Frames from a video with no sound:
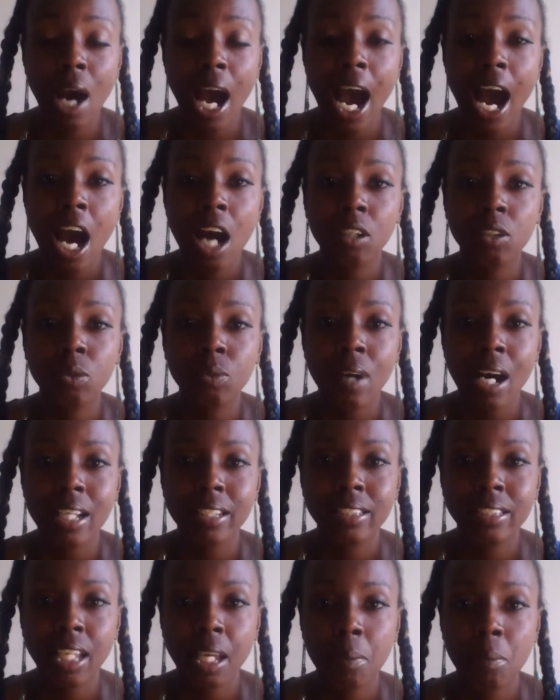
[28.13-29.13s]
how do I
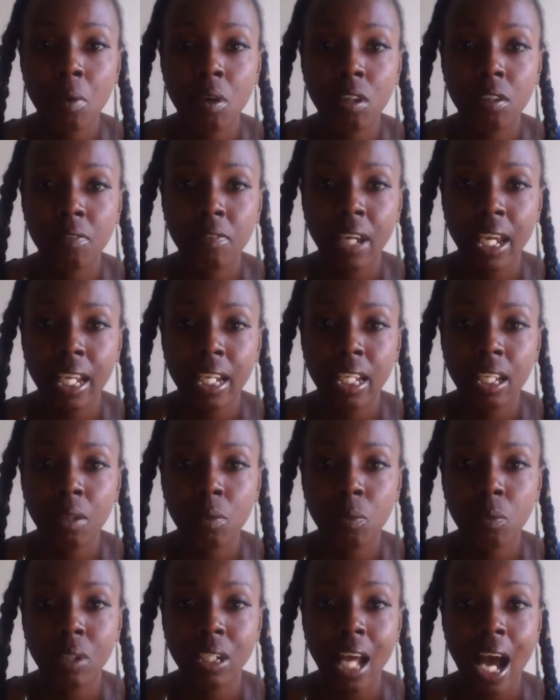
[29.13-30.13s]
stay
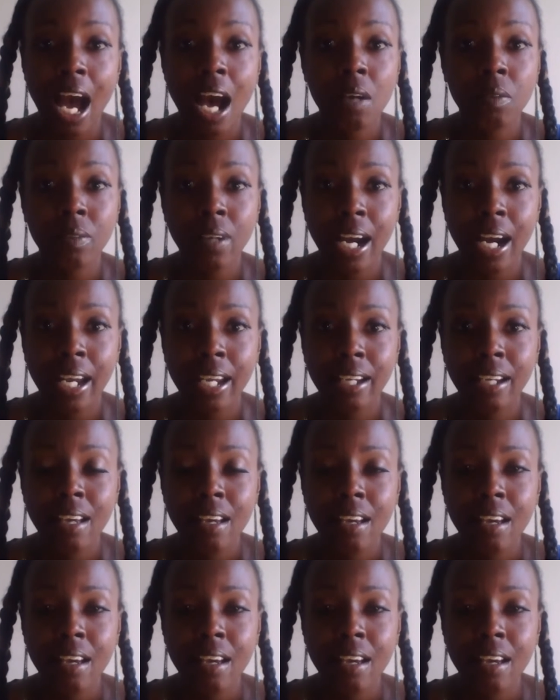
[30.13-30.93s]
motivated when I write,